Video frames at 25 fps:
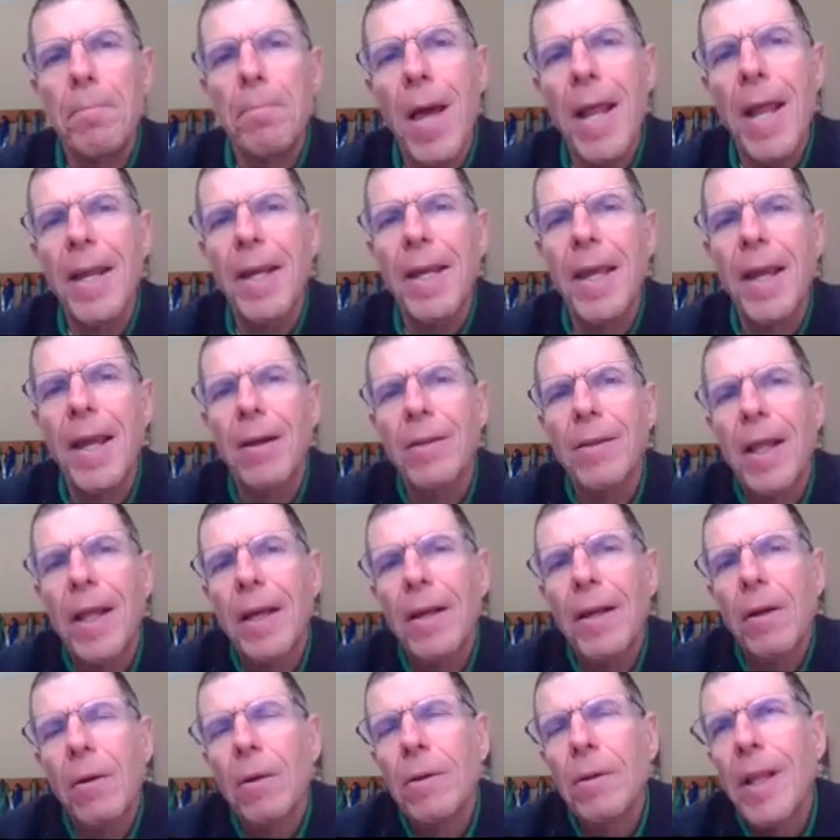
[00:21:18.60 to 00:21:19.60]
Medicare,
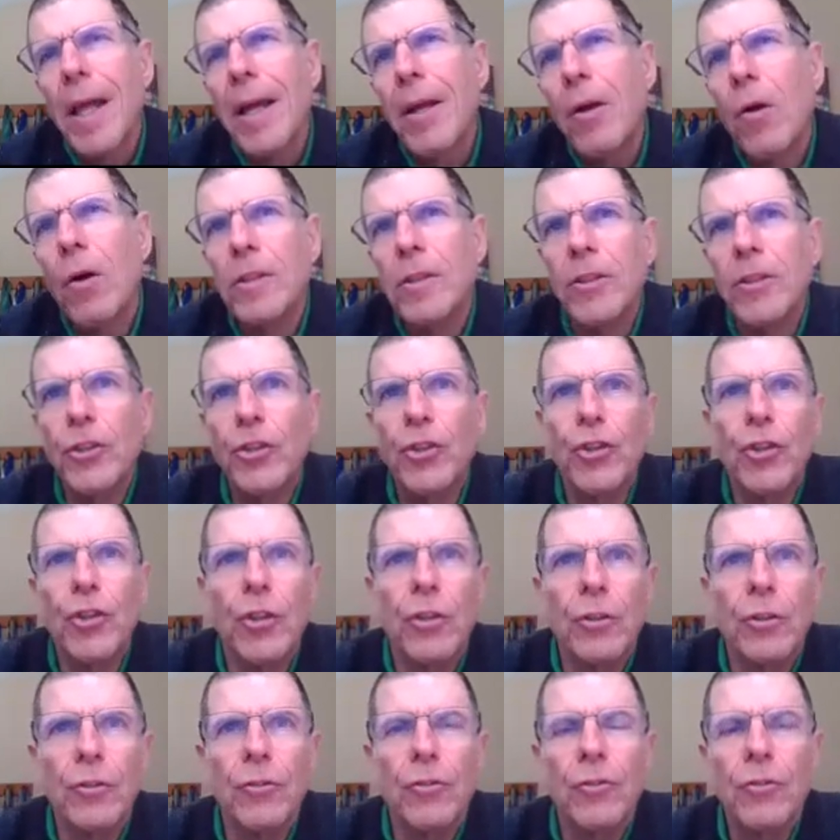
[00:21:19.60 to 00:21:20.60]
like all
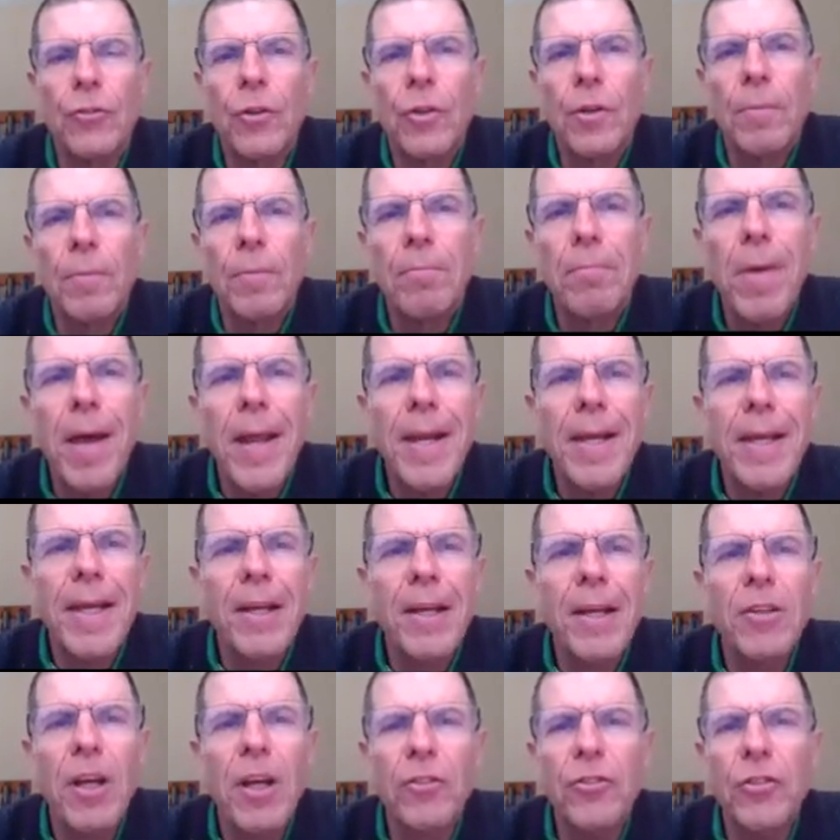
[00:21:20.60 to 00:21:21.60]
insurance,
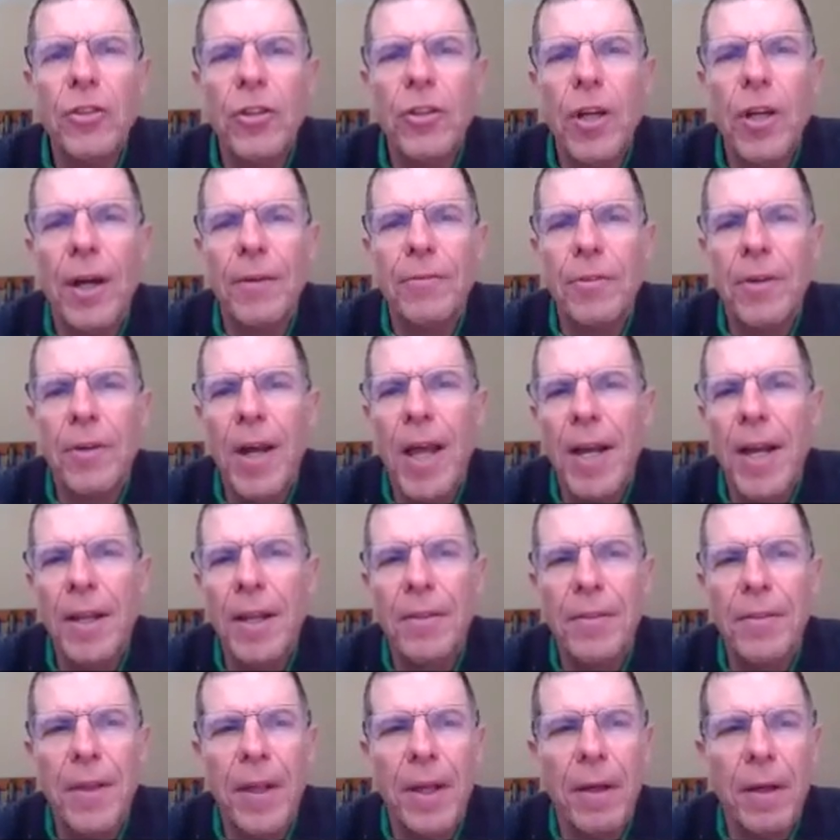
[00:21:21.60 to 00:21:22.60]
Medicare doesn't cover
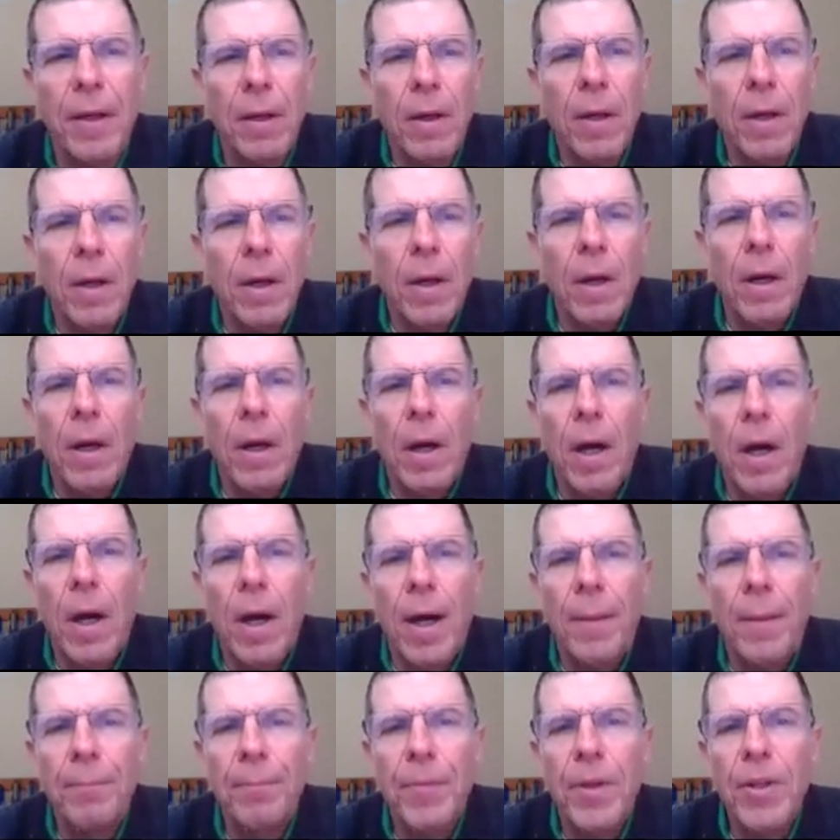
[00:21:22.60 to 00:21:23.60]
anything.
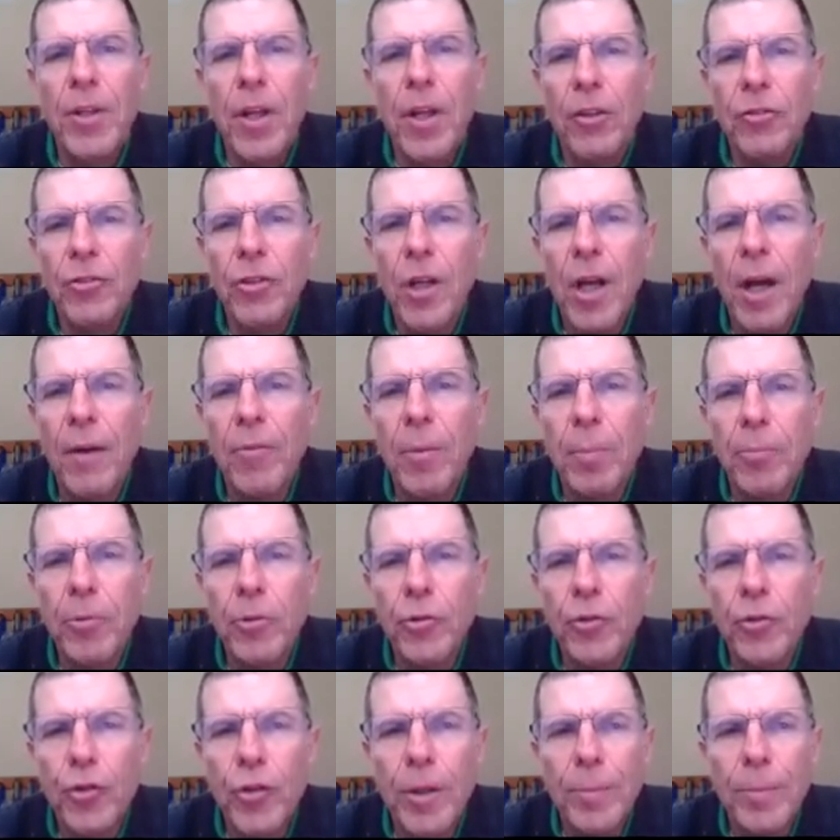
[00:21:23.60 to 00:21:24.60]
It doesn't cover
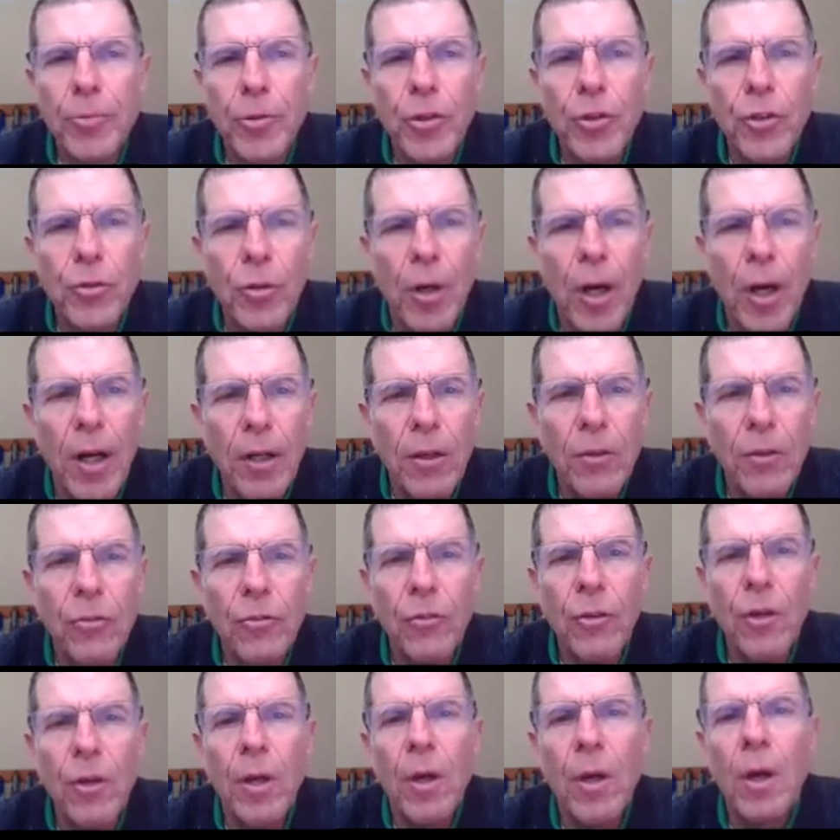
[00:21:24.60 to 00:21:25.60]
prescription
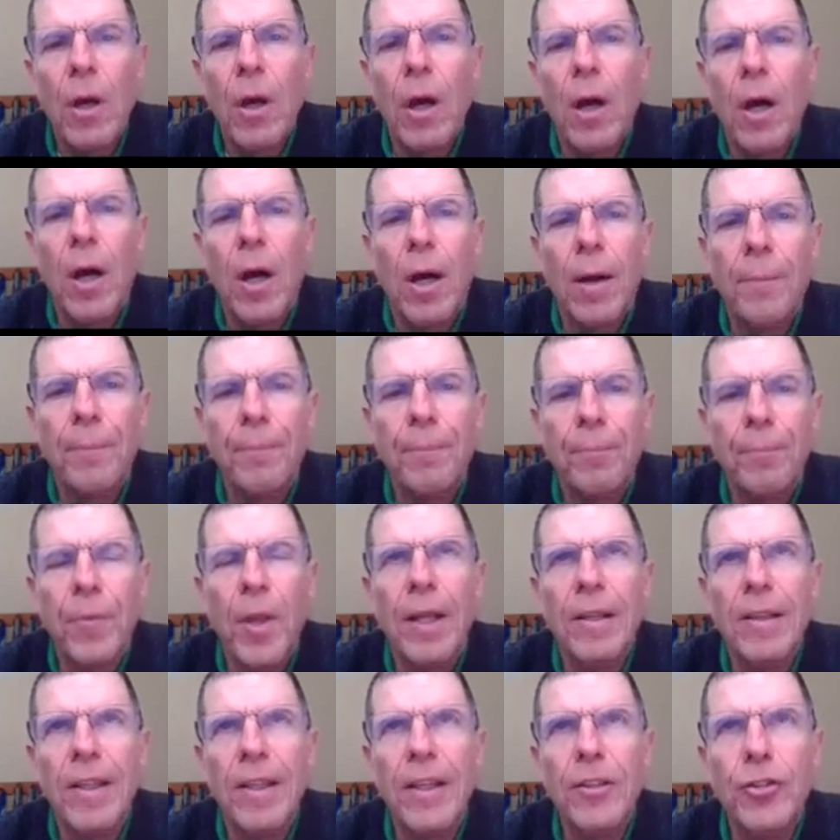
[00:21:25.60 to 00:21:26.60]
drugs
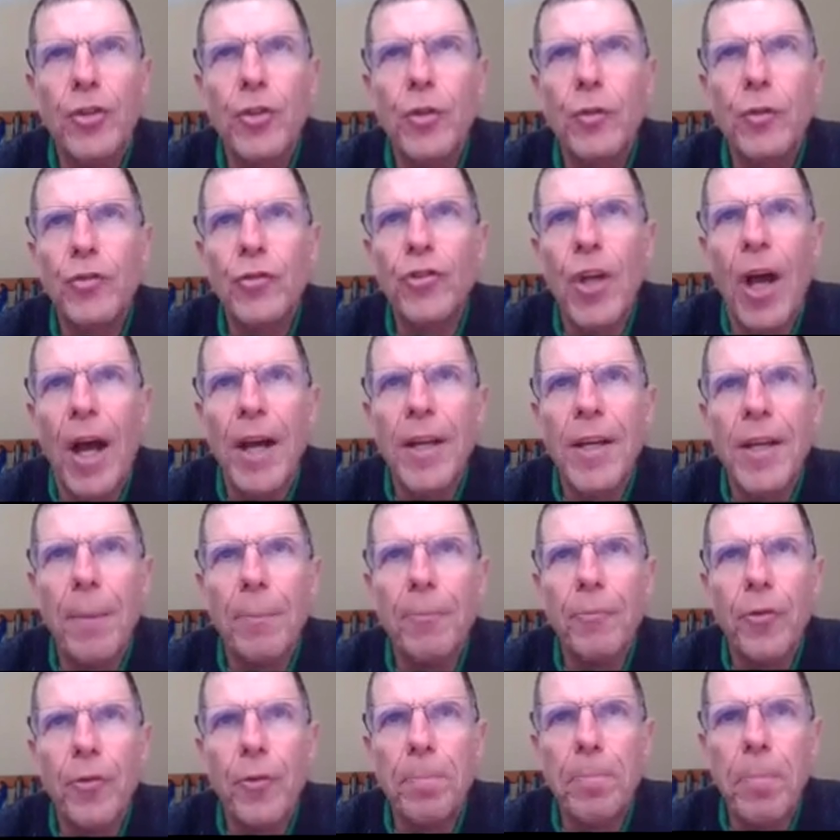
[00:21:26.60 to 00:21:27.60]
unless you've signed
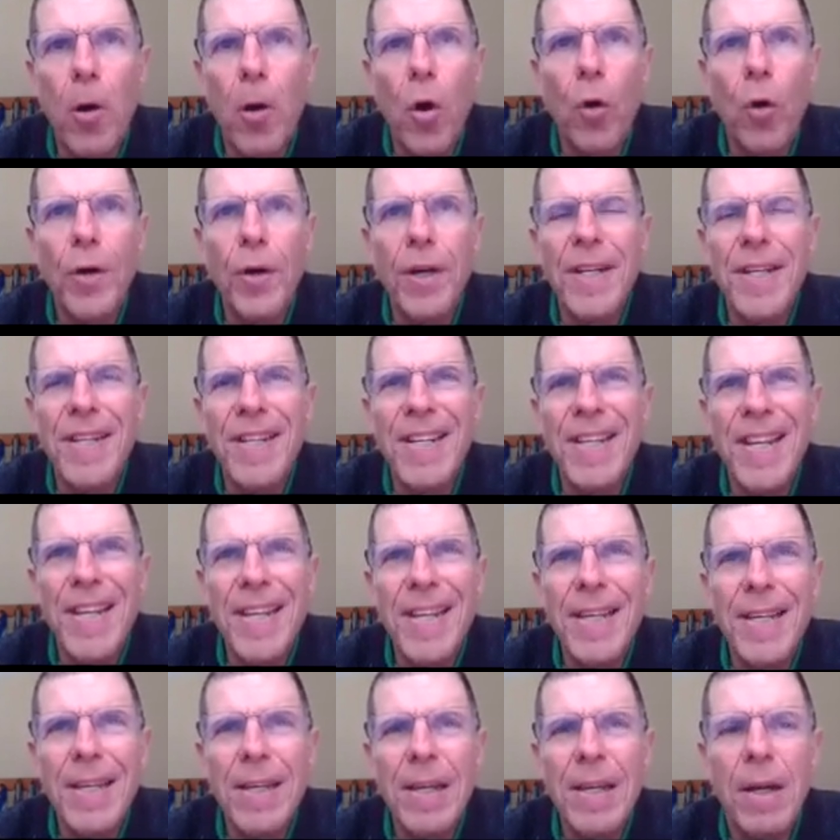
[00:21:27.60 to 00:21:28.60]
up for Part
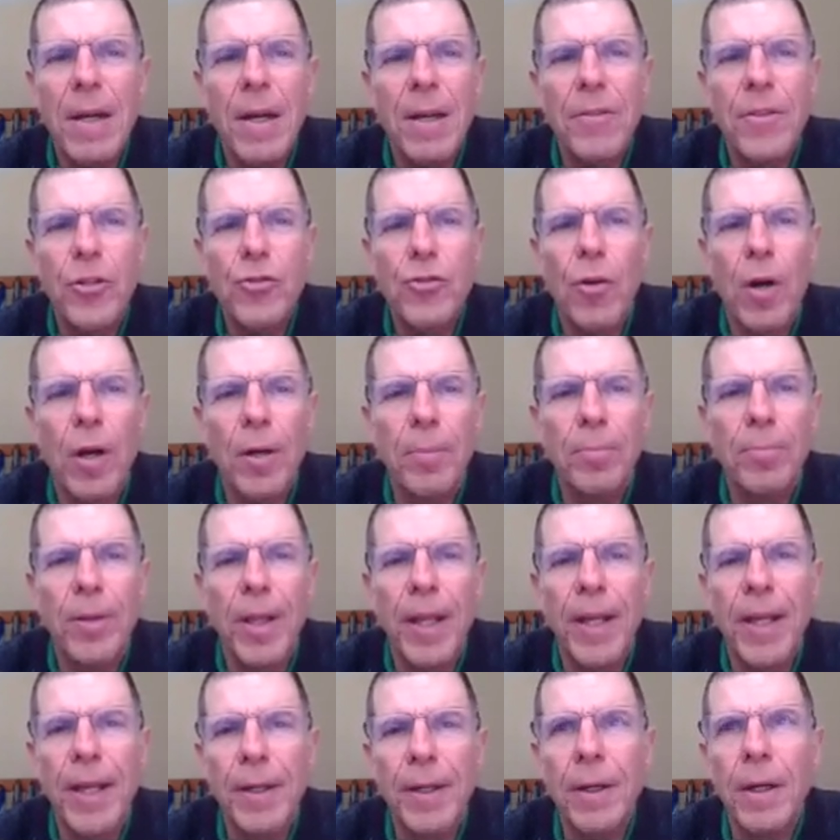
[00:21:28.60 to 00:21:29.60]
D, the drug
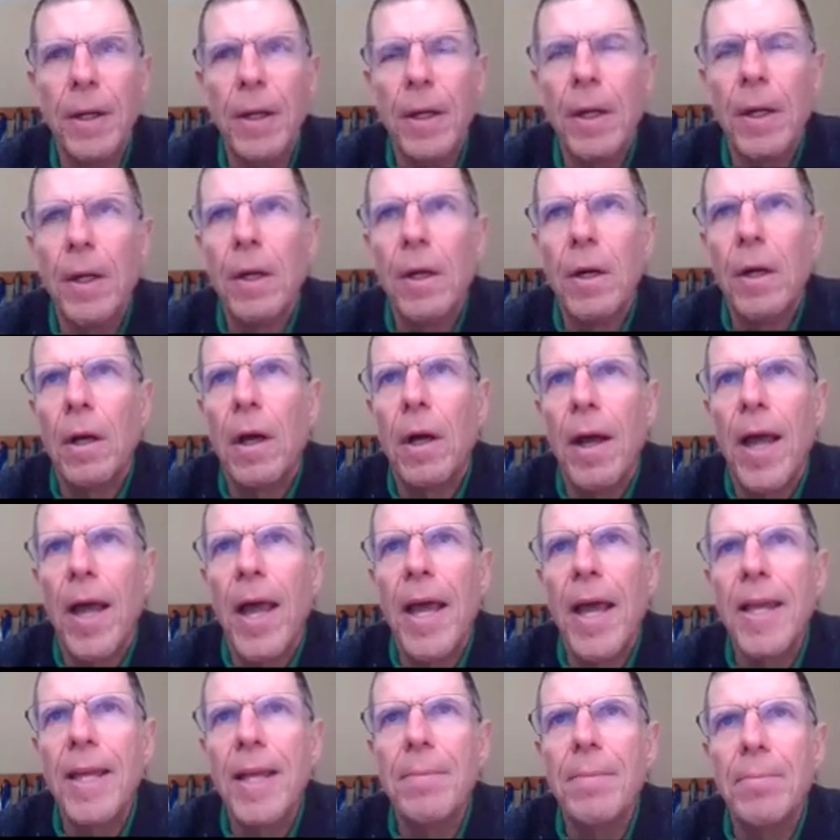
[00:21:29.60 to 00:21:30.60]
plan.
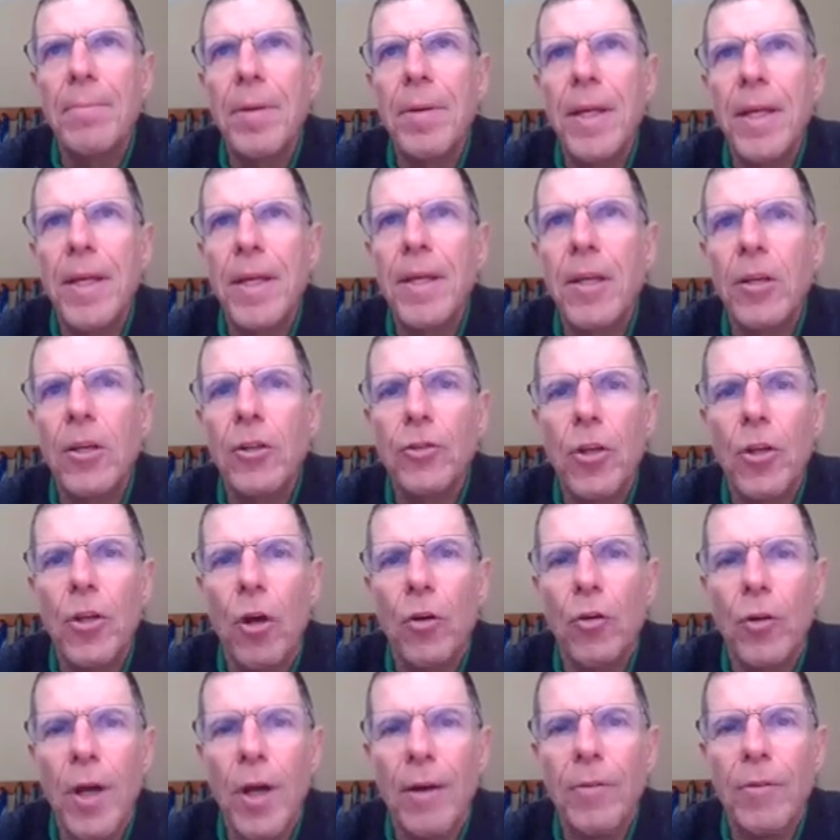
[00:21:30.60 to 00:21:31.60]
A and B
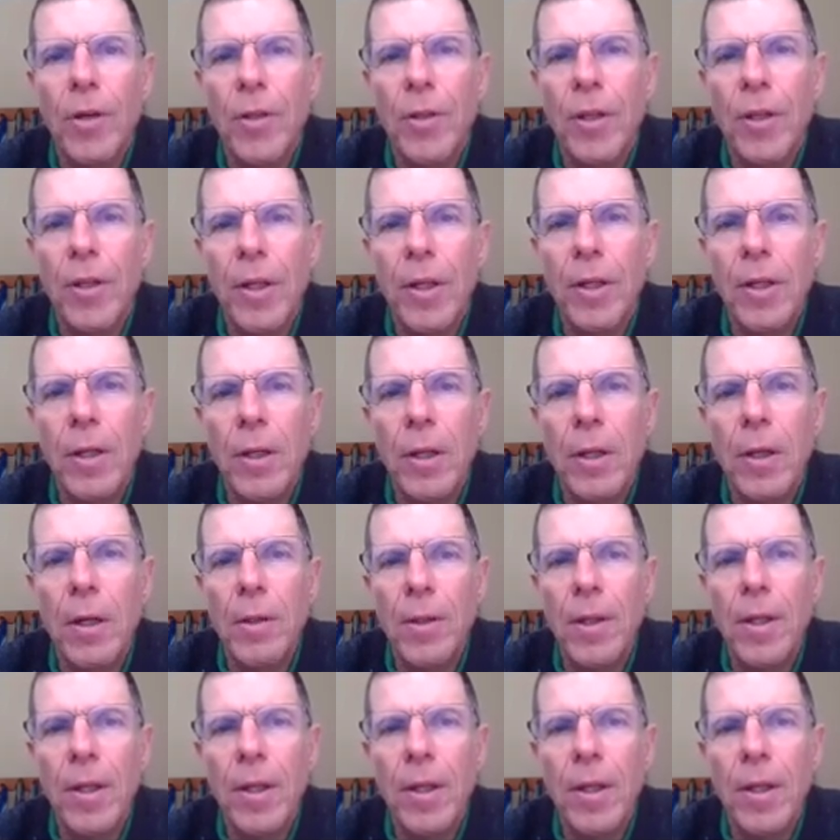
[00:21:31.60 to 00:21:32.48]
don't cover the